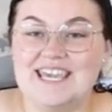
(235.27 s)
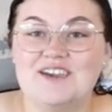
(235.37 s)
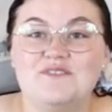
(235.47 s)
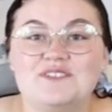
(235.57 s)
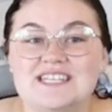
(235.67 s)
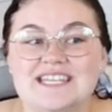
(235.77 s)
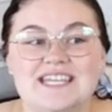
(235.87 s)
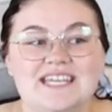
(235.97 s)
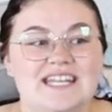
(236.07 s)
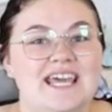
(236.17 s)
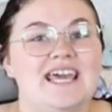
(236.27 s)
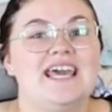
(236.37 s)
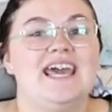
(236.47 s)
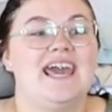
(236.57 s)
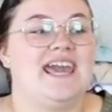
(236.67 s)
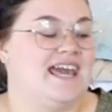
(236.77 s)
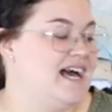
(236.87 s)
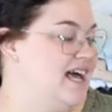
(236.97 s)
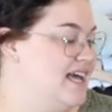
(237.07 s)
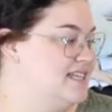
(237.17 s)
gifted,
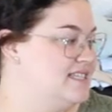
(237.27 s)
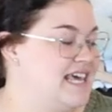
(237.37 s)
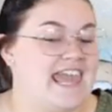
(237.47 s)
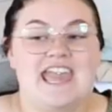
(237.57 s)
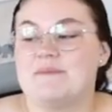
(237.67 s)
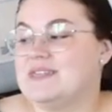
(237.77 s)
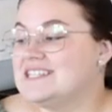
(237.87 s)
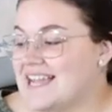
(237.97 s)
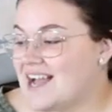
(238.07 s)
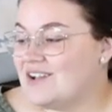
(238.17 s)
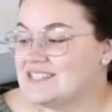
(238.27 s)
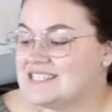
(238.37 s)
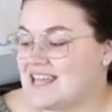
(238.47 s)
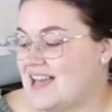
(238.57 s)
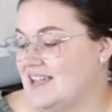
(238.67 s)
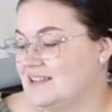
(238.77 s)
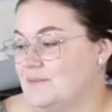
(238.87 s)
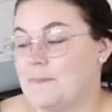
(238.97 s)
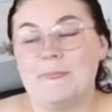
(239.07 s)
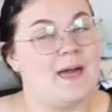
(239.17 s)
and the hand-me-downs that,
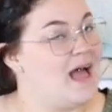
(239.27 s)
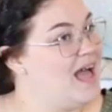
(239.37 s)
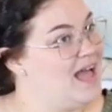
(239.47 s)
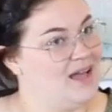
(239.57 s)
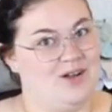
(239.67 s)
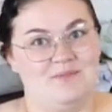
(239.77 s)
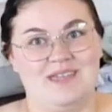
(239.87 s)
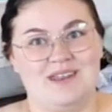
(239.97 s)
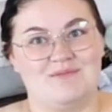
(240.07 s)
oh, I'm getting